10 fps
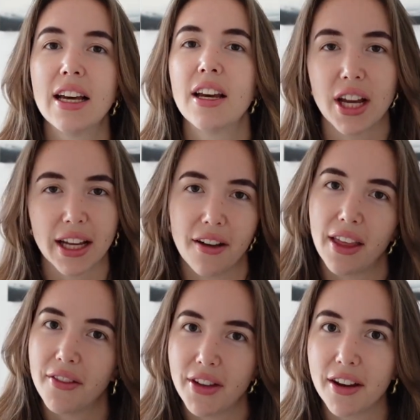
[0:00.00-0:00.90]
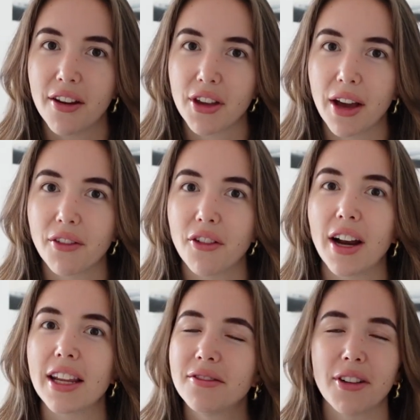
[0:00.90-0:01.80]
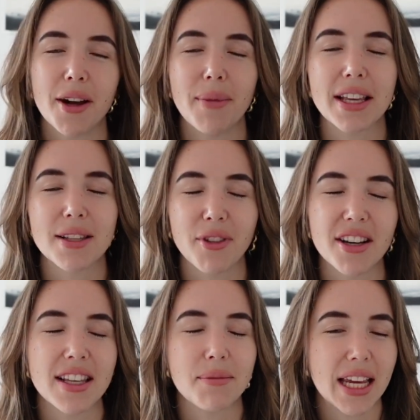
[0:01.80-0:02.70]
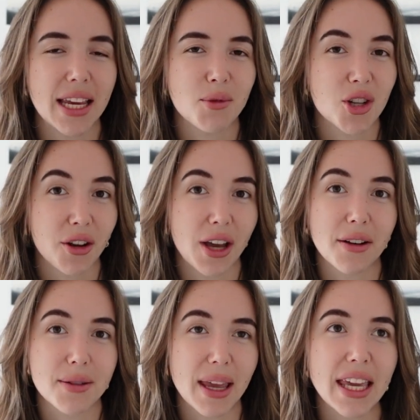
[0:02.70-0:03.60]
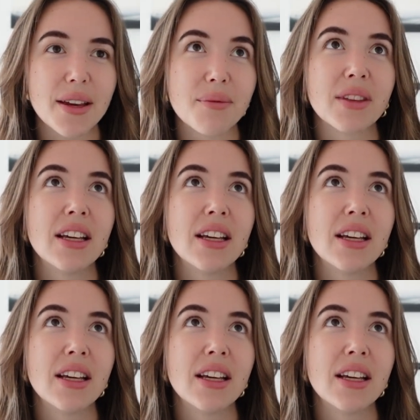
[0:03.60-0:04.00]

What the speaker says: Check out that video if you haven't already, where I make some rose hip tea and show you how to make it.